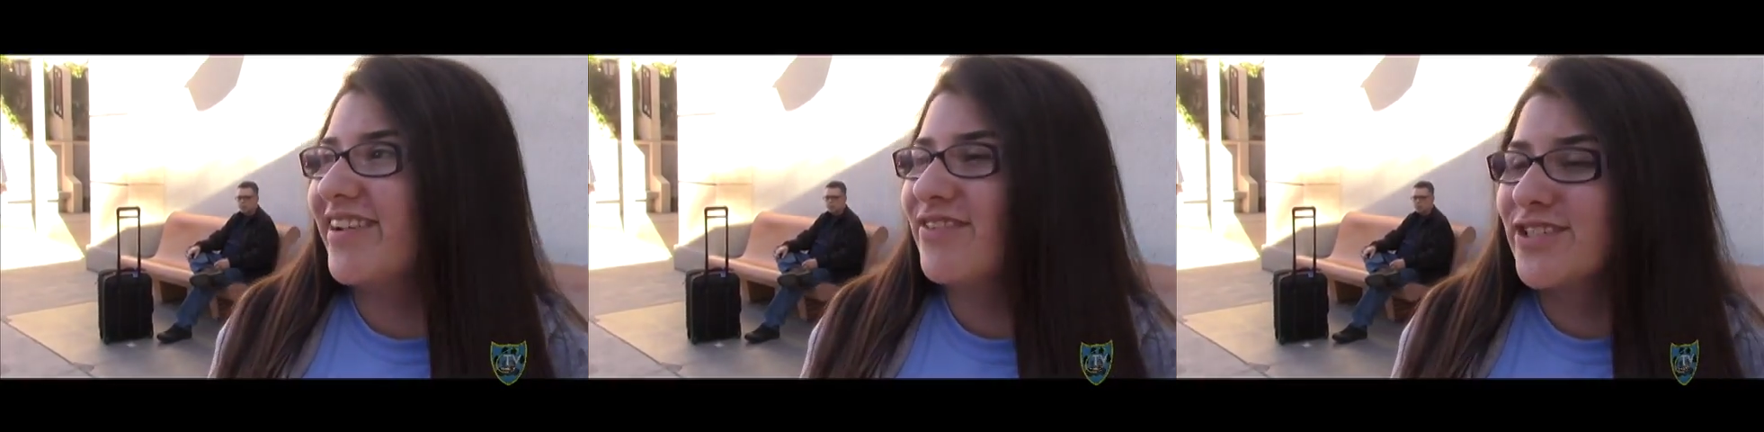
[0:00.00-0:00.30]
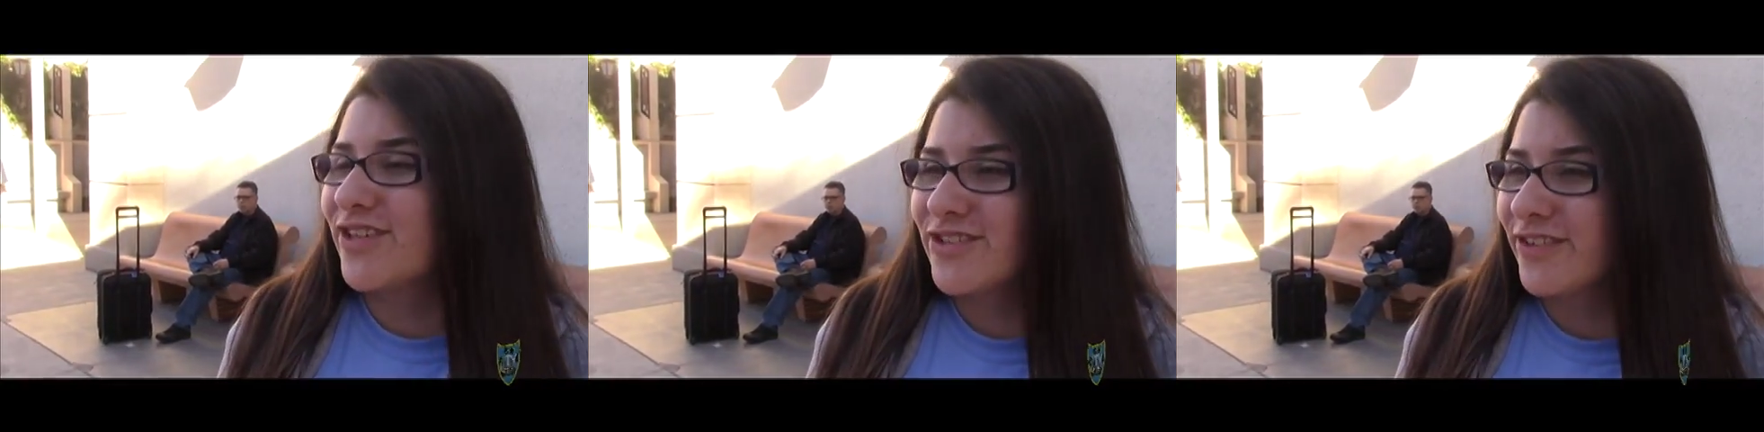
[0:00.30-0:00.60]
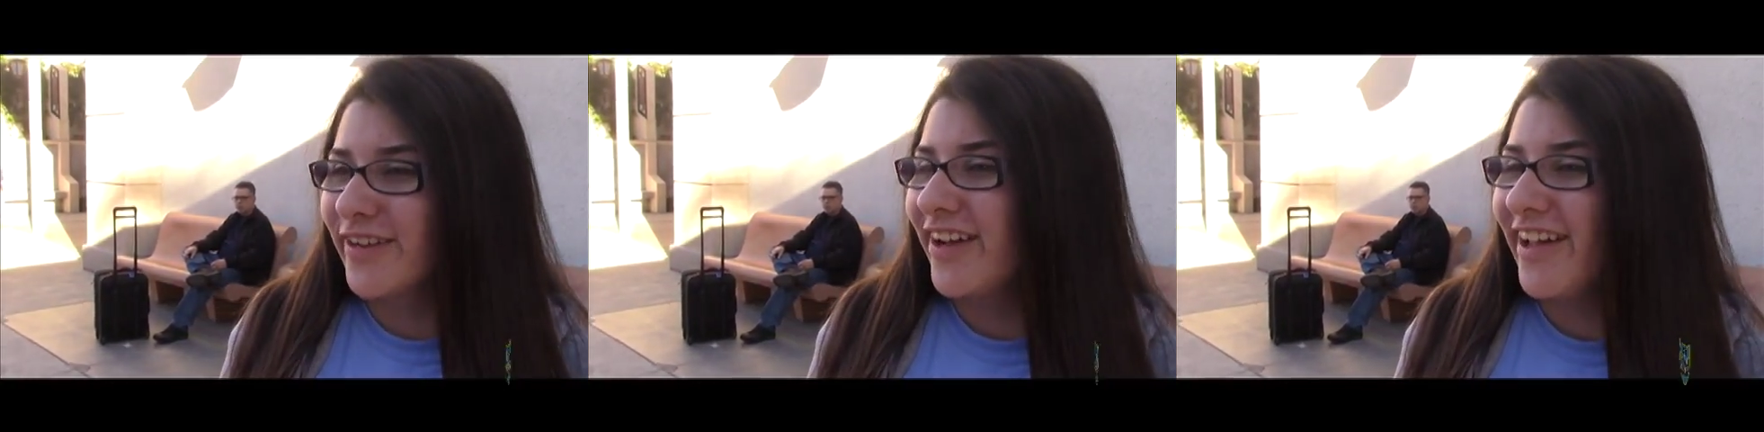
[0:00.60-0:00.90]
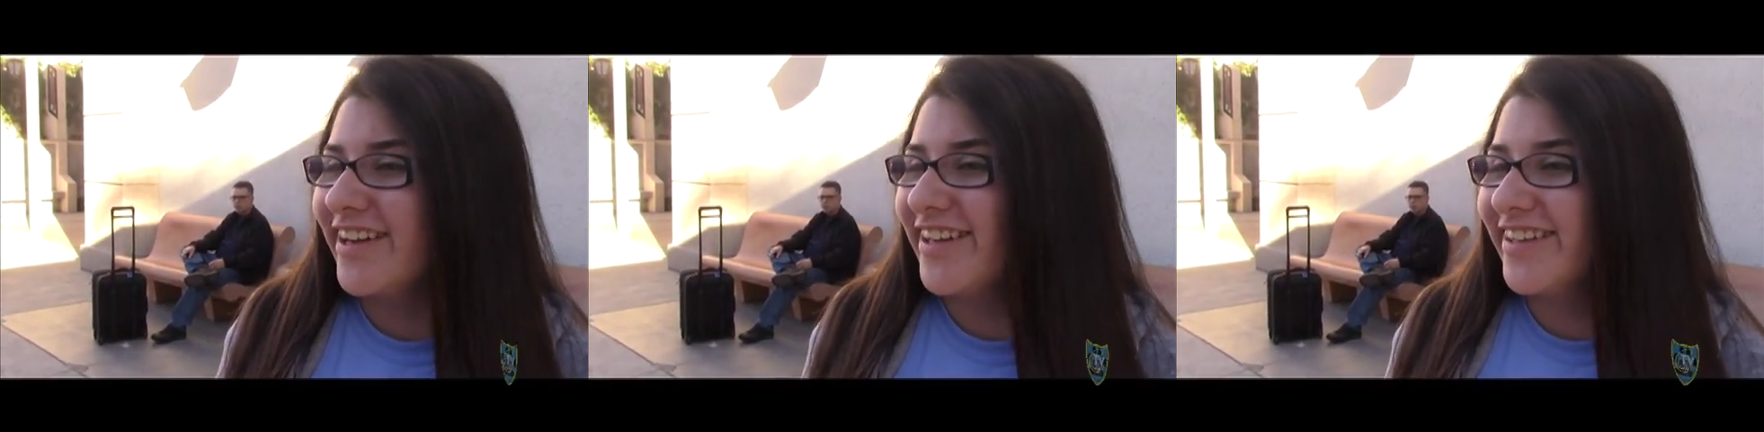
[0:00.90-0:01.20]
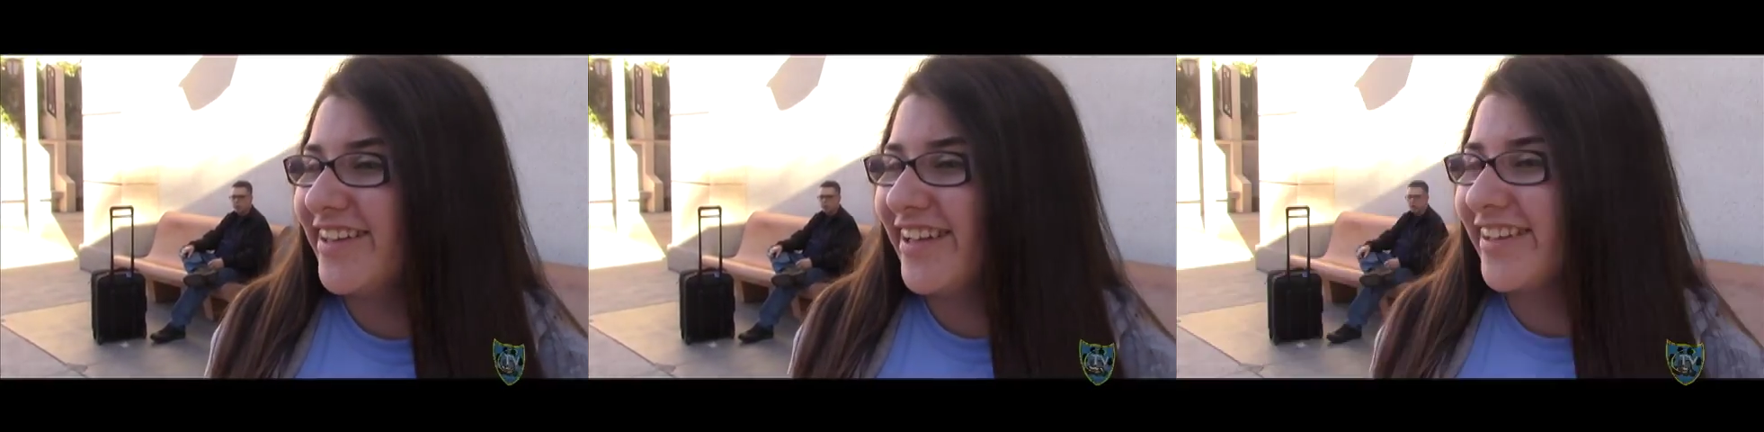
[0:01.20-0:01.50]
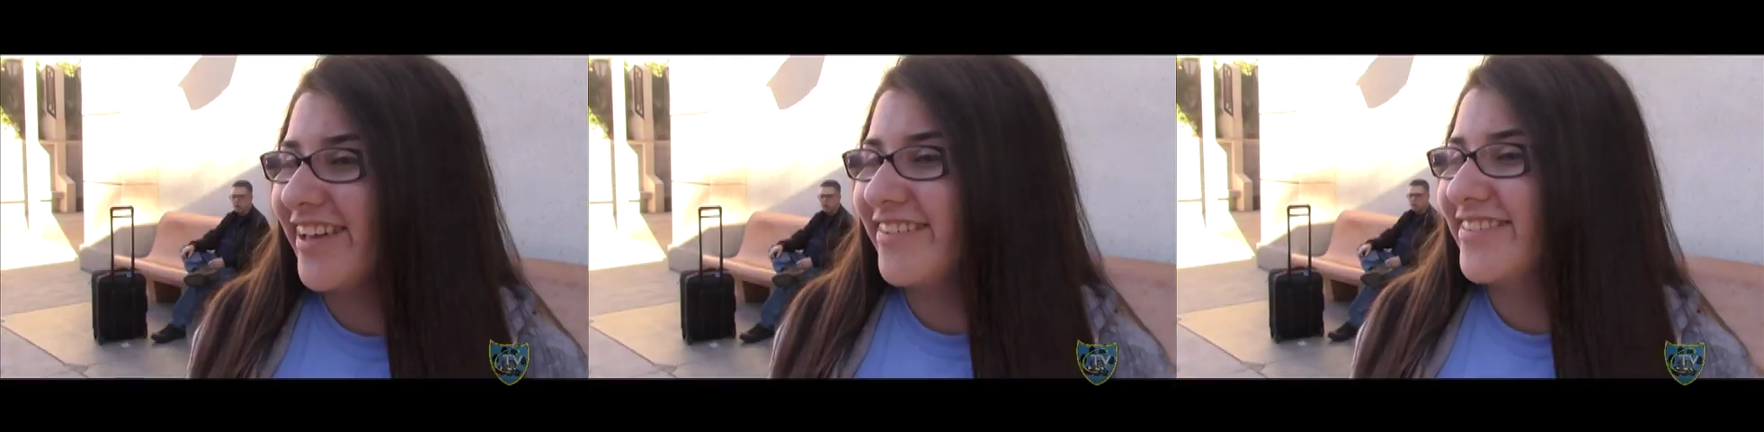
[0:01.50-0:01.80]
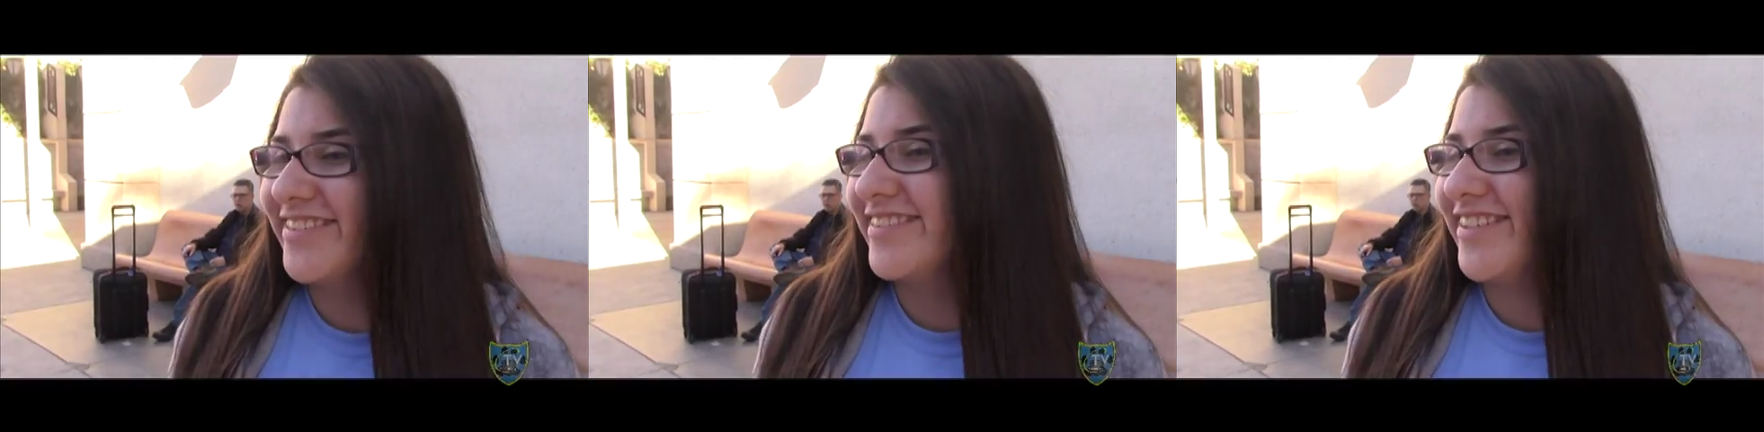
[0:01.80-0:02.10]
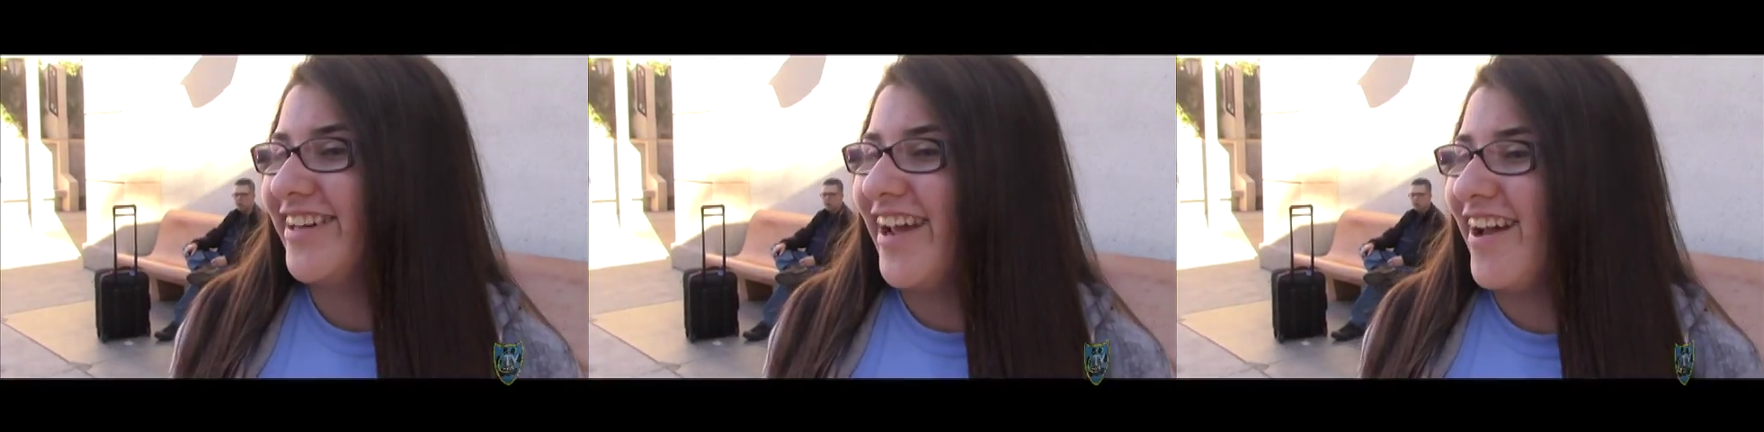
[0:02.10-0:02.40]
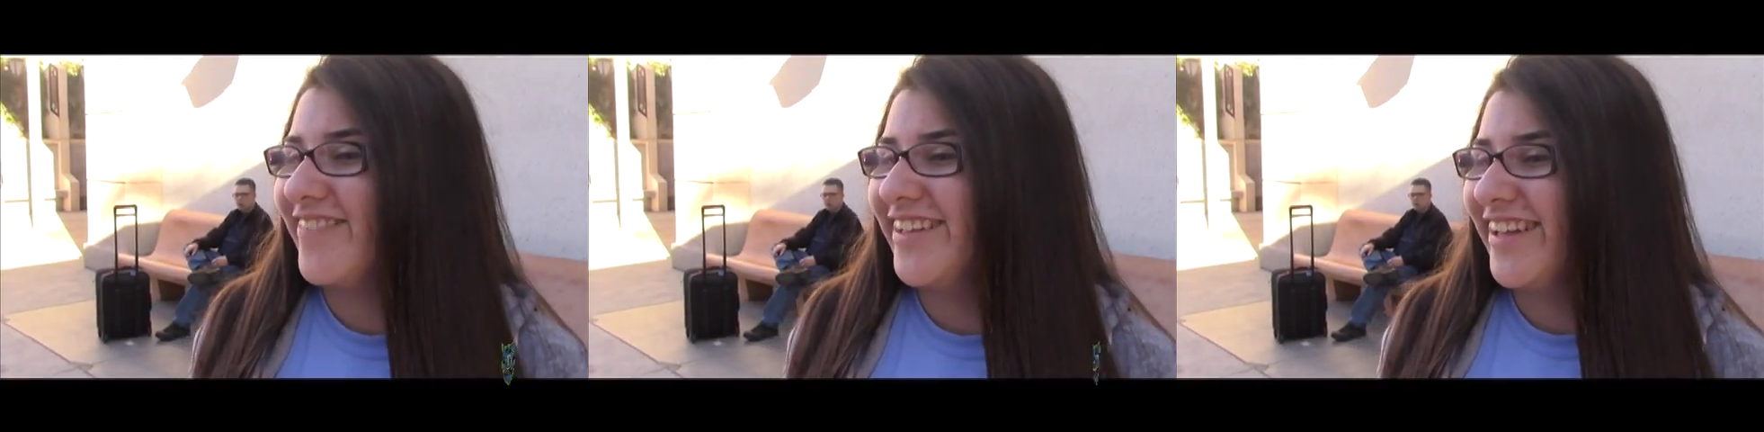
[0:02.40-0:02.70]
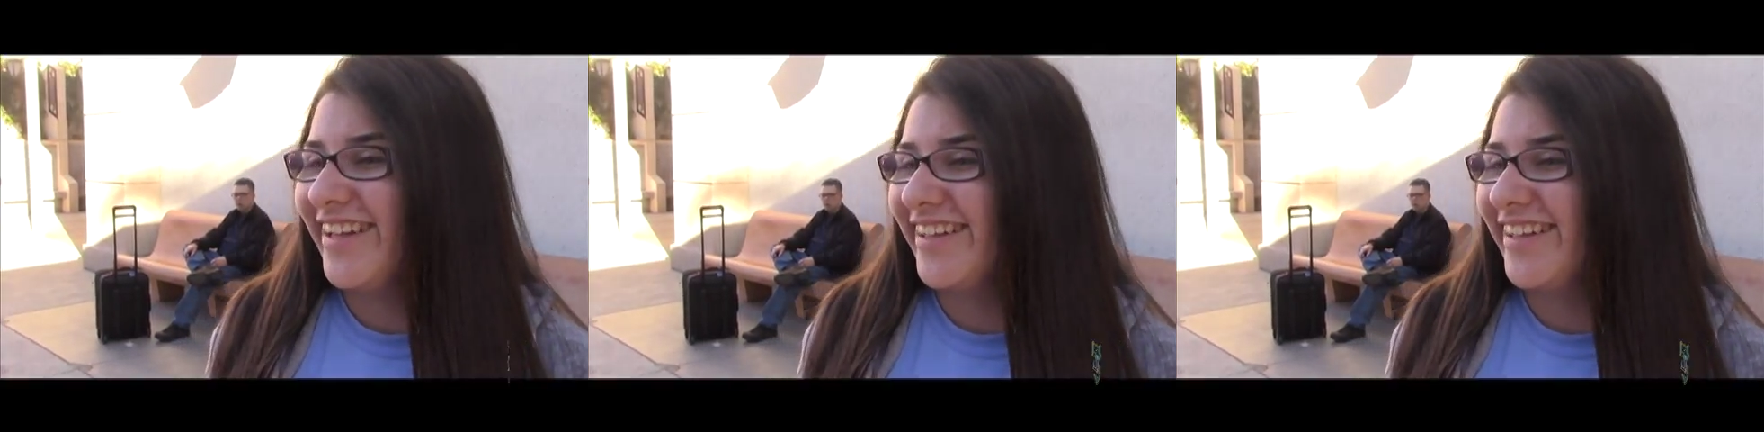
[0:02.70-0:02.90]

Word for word: It was so surreal. I didn't think that it was gonna happen like